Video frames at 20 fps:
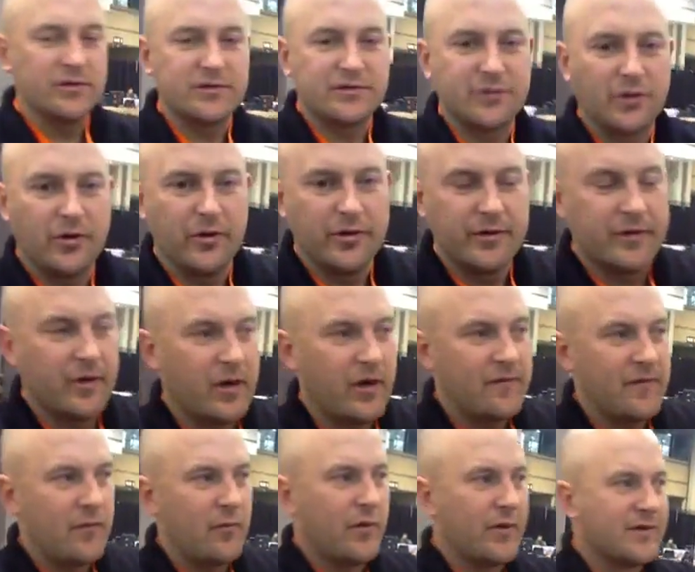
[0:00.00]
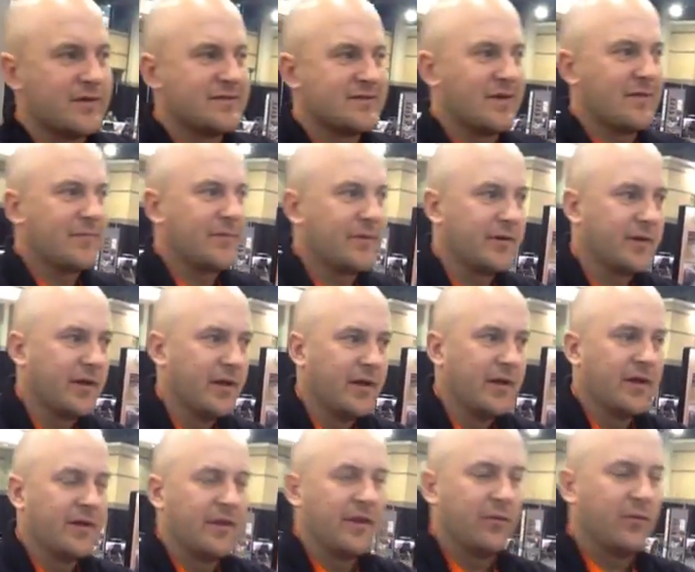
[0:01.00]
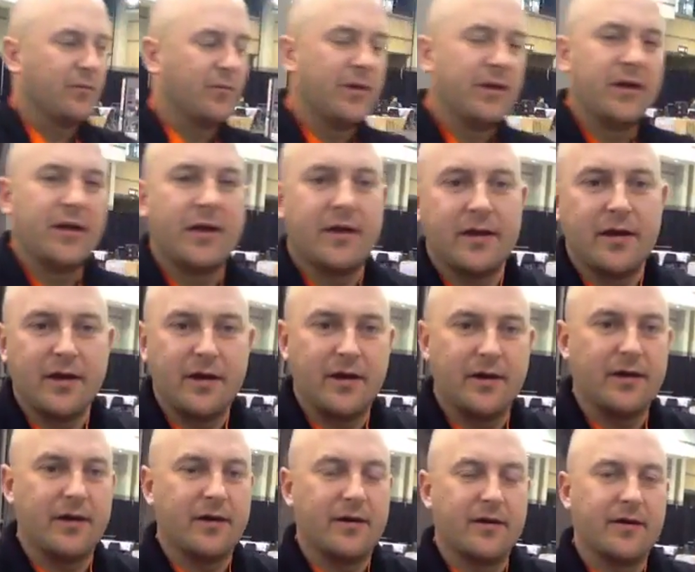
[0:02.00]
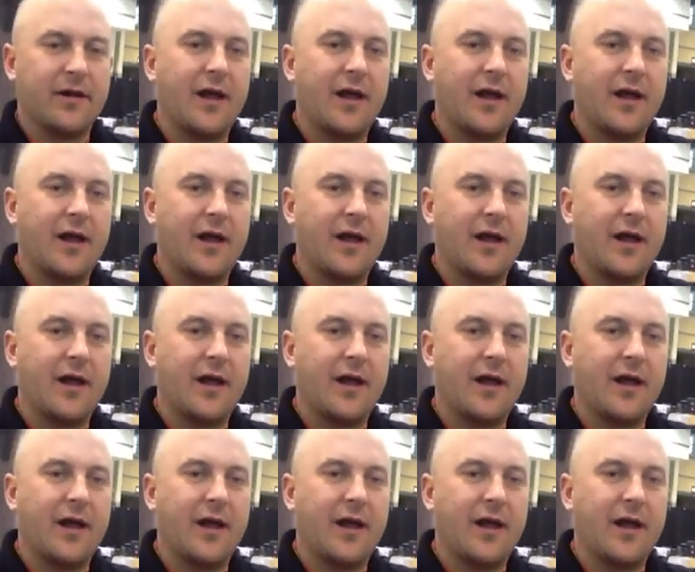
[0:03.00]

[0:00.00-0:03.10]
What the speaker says: Well, it started off, I wanted something that would be an